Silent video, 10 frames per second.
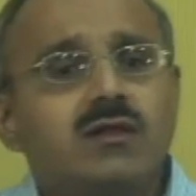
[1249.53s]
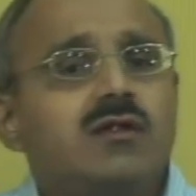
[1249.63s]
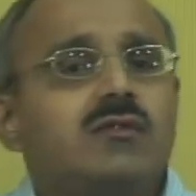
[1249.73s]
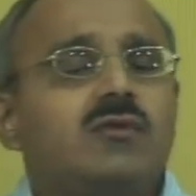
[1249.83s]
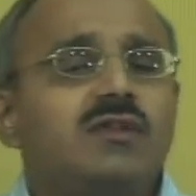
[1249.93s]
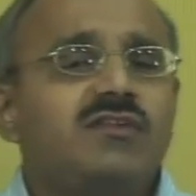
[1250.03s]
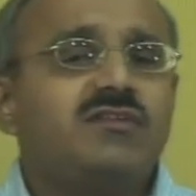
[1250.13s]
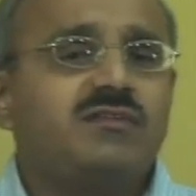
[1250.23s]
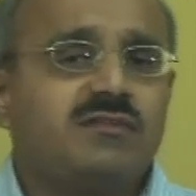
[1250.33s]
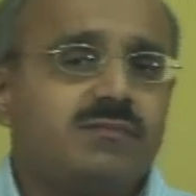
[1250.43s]
Now,
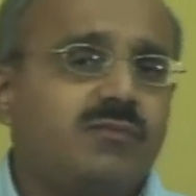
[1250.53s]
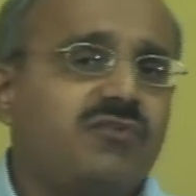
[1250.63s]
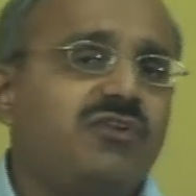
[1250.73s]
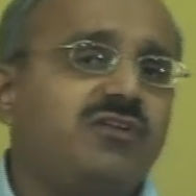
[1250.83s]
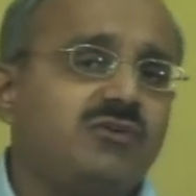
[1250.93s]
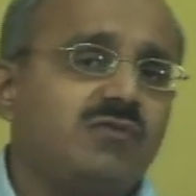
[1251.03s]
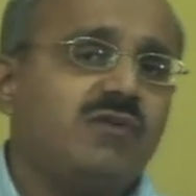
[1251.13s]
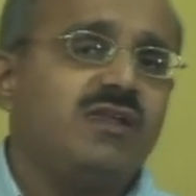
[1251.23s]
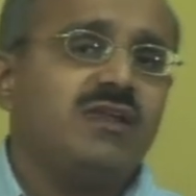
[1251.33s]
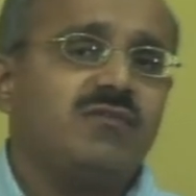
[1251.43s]
this procedure of
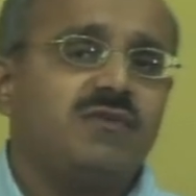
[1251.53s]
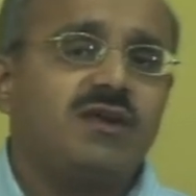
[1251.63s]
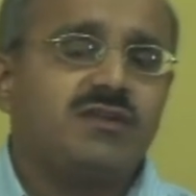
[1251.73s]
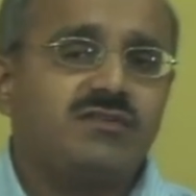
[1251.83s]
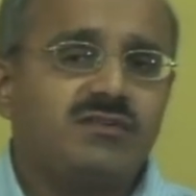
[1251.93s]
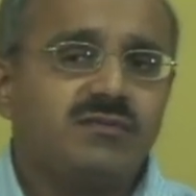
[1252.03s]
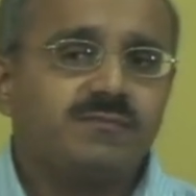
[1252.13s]
DFS